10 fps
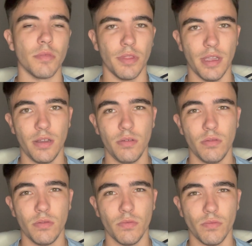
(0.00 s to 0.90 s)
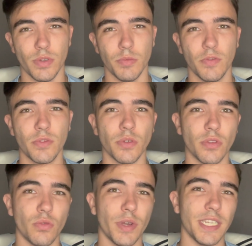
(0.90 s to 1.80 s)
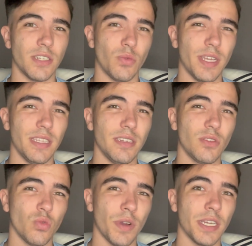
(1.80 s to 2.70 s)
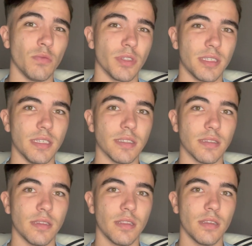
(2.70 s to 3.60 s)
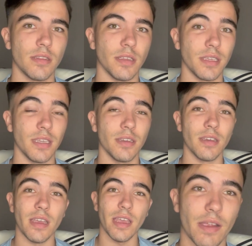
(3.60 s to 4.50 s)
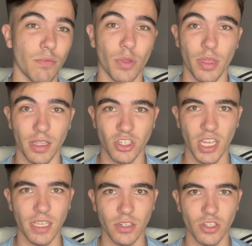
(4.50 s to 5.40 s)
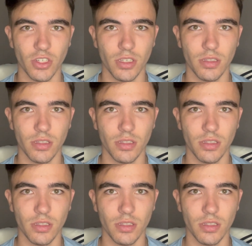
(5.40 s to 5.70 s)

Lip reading: But now we move to the 2020-21 season, the year everything changed.